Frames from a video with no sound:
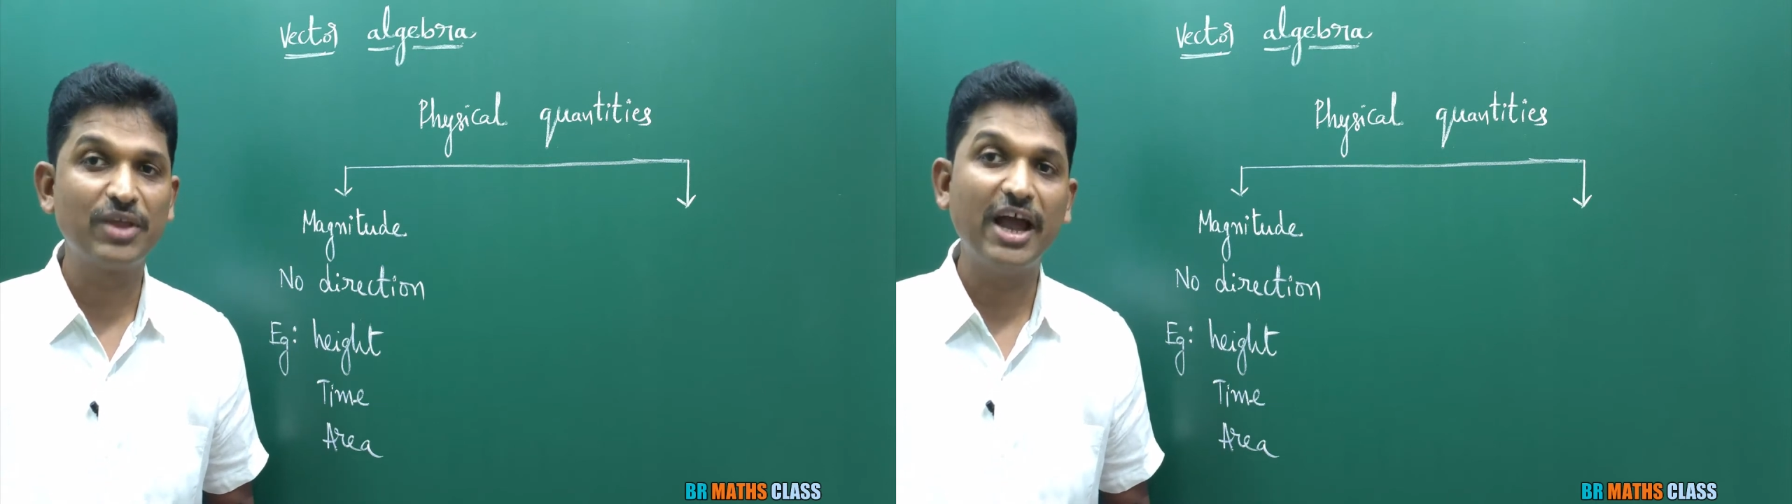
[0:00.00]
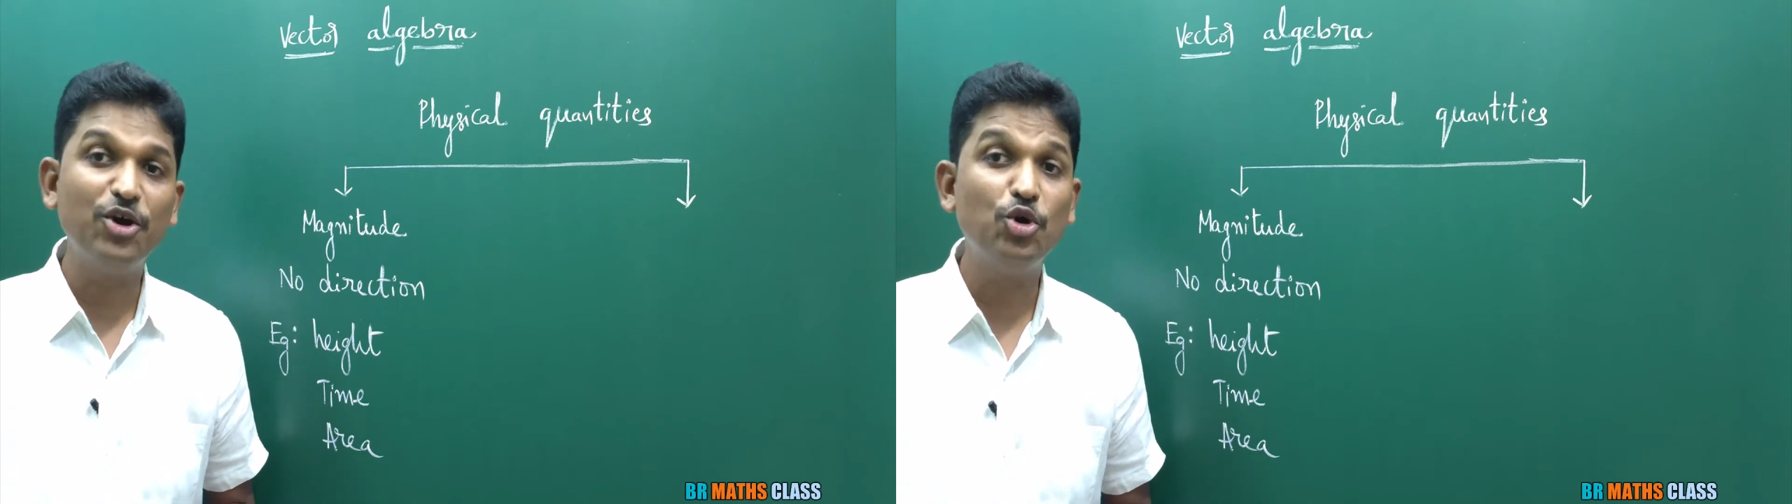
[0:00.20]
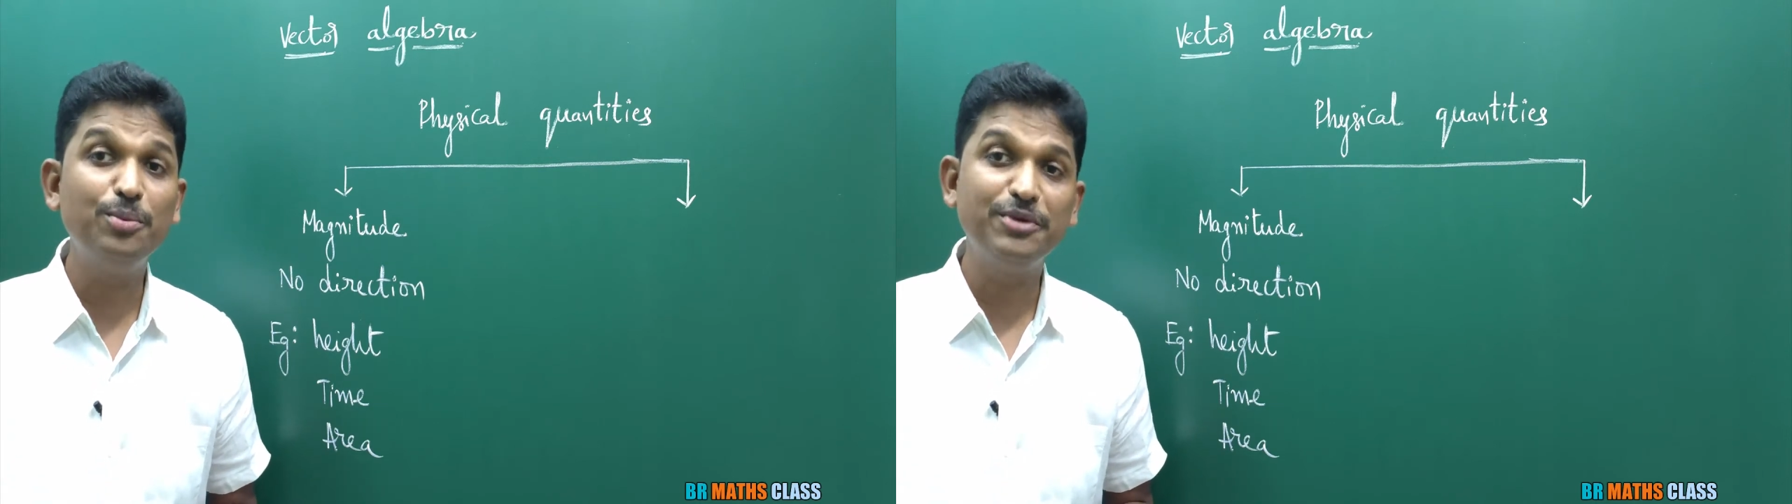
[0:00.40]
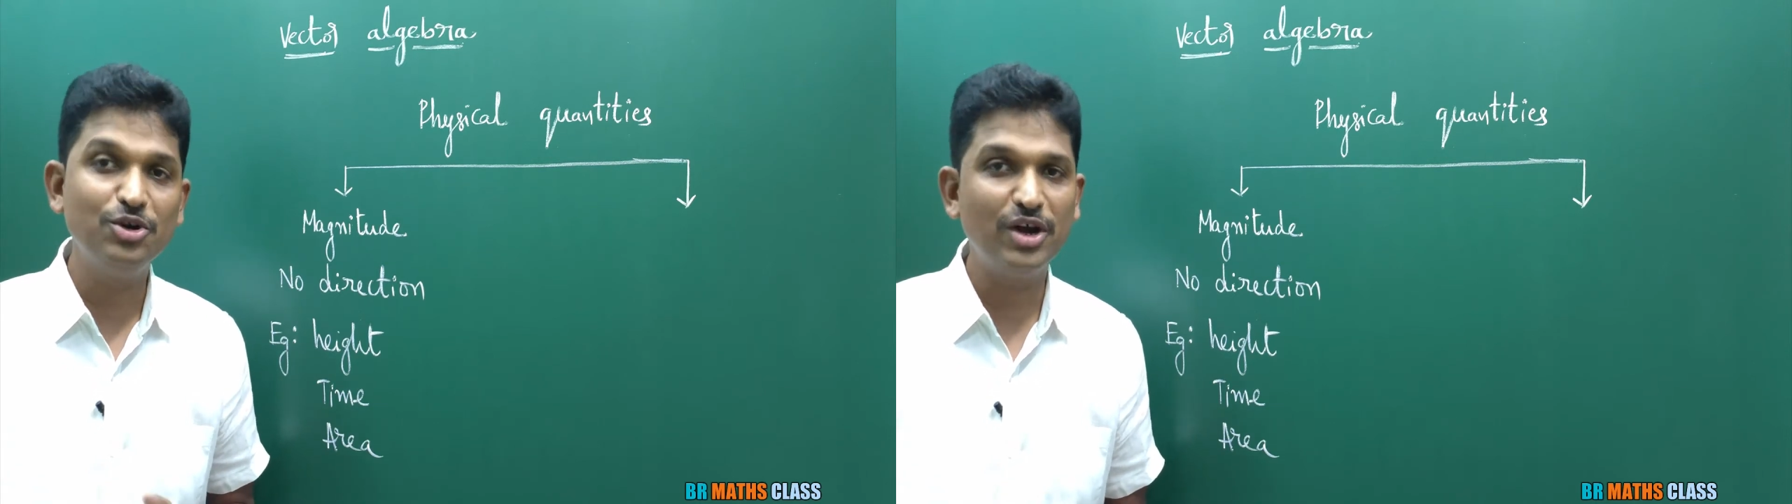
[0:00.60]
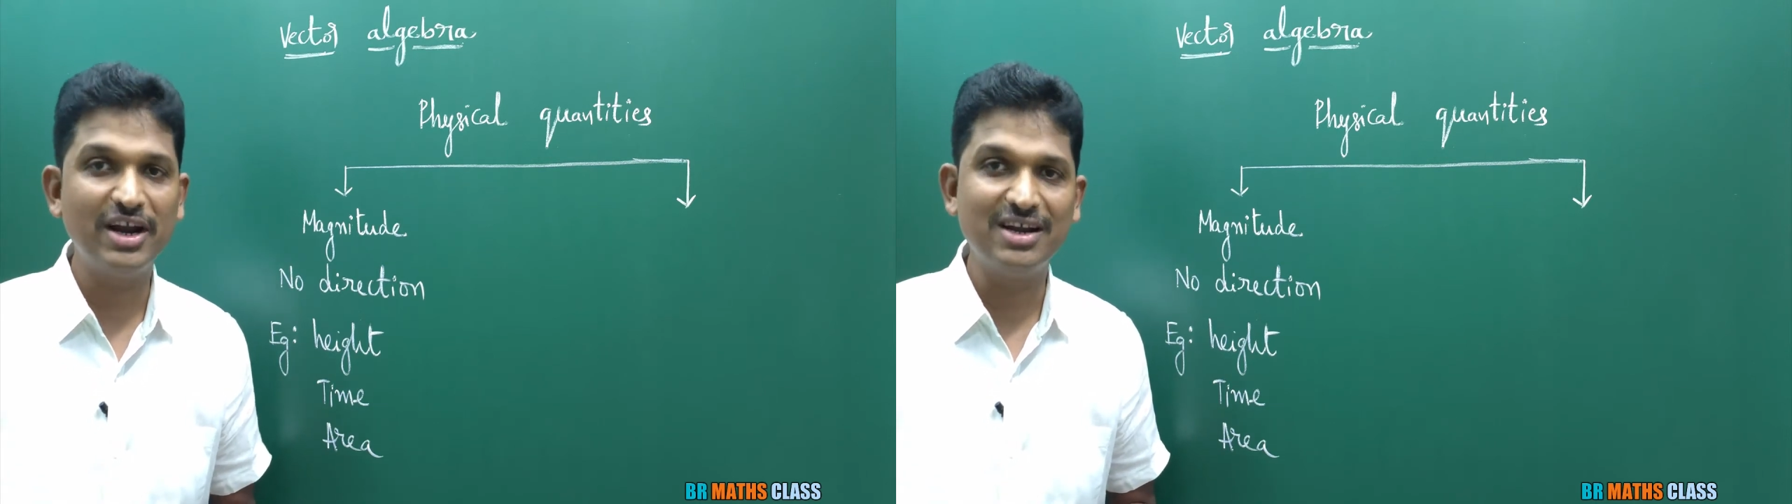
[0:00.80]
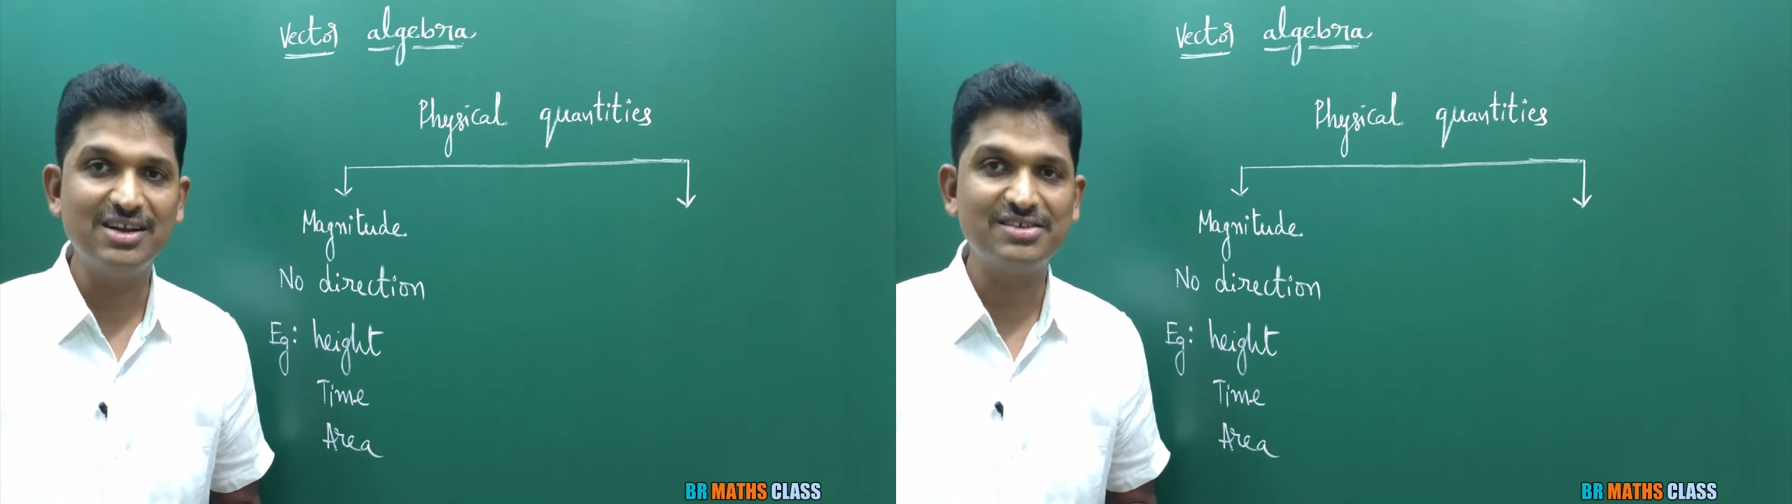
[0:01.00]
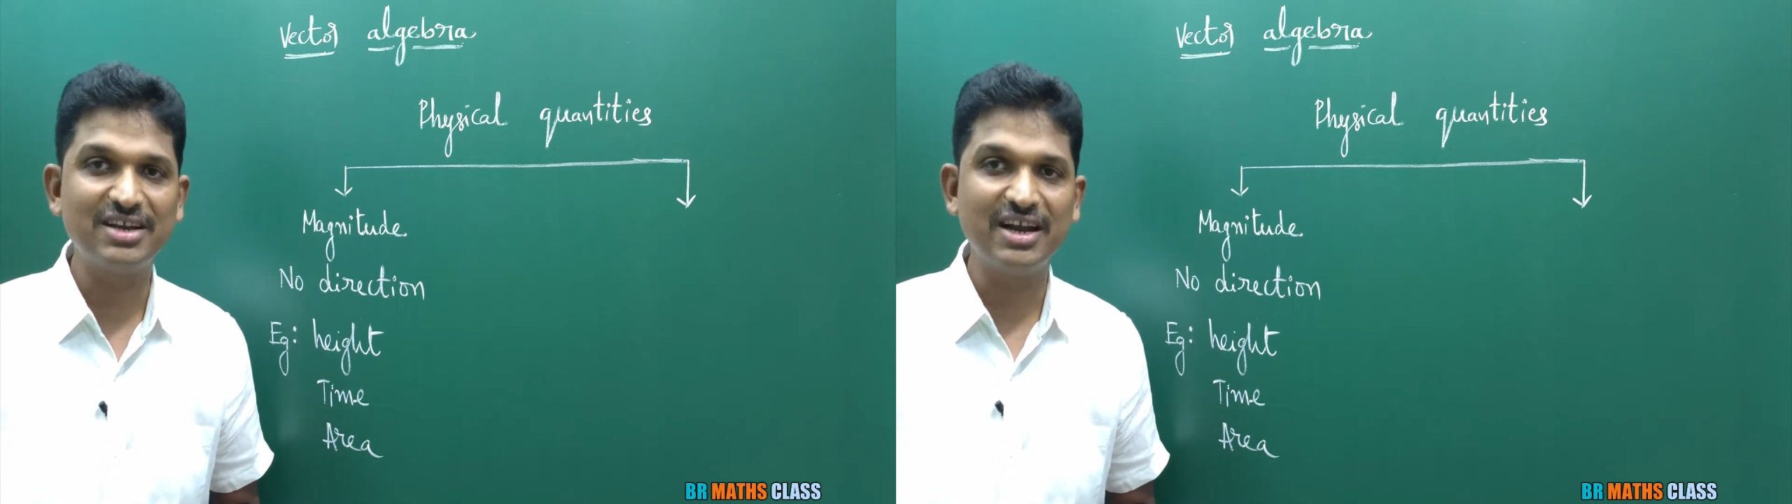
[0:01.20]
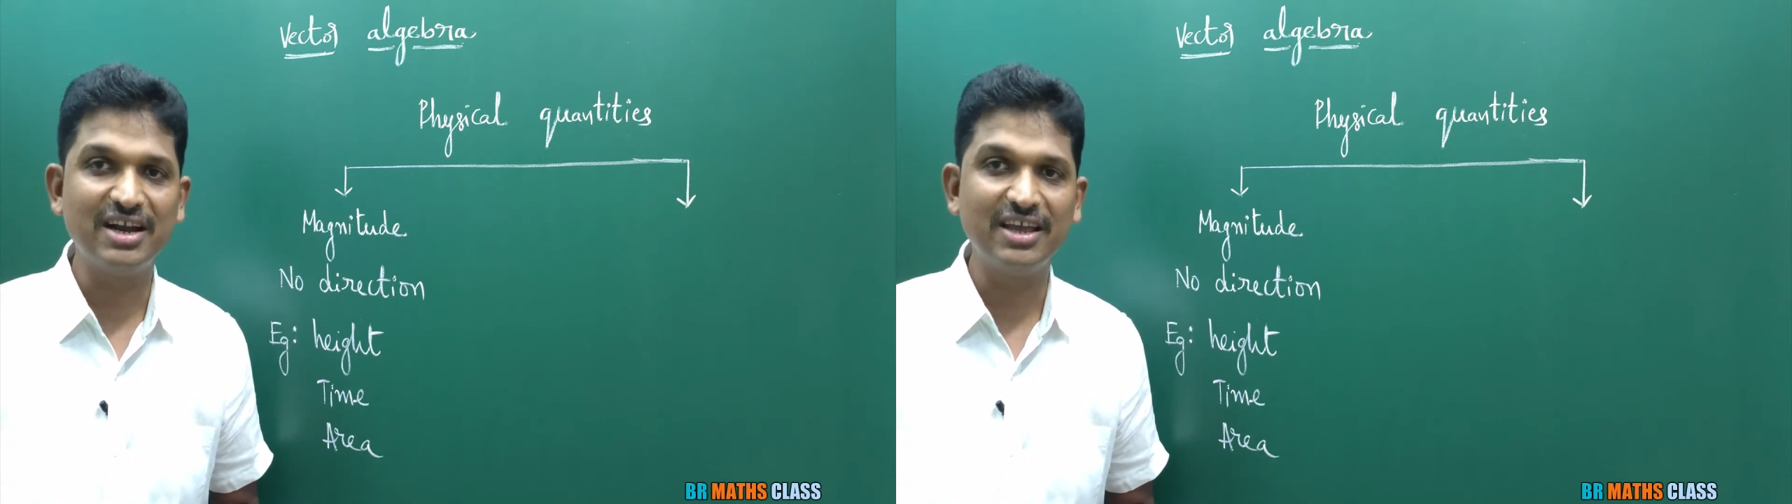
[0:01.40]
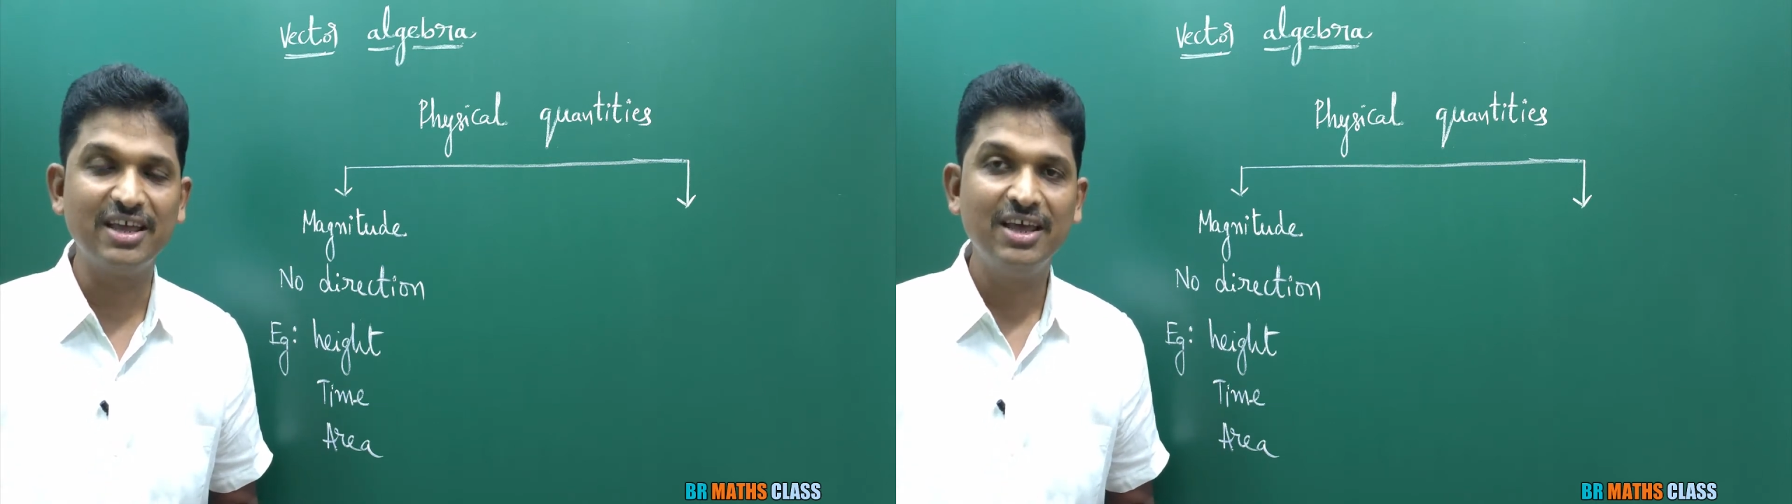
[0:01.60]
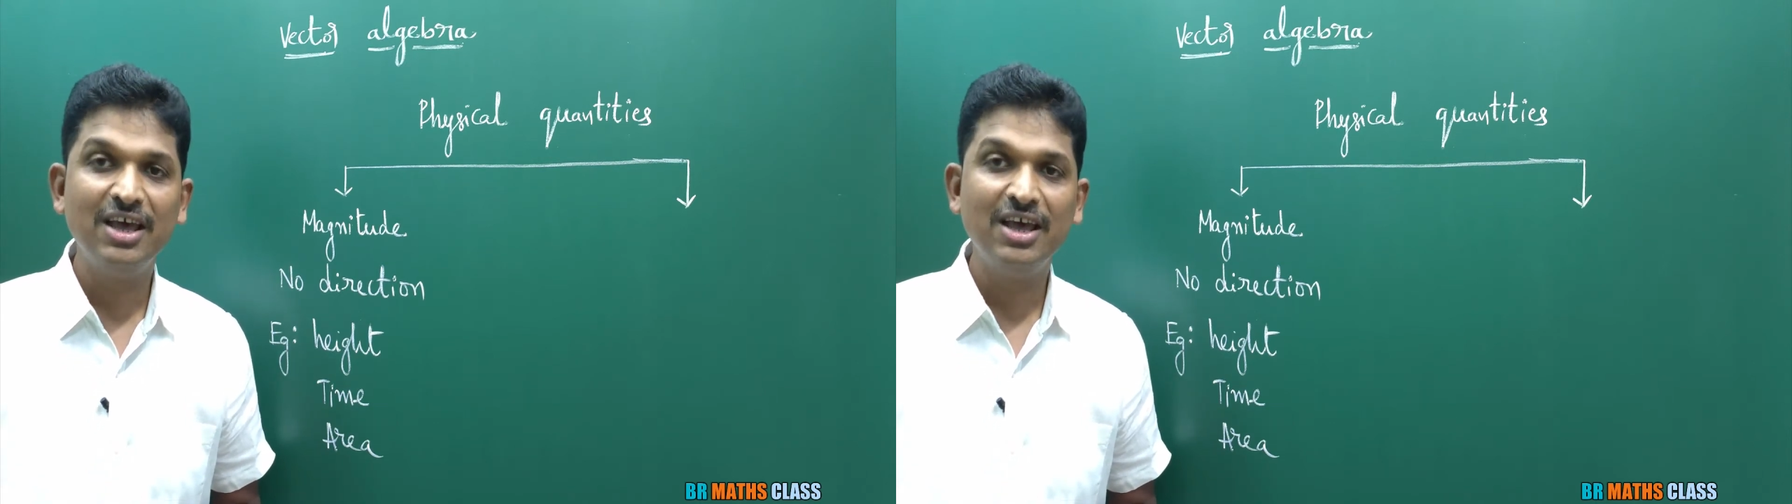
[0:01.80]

I hope you are understanding.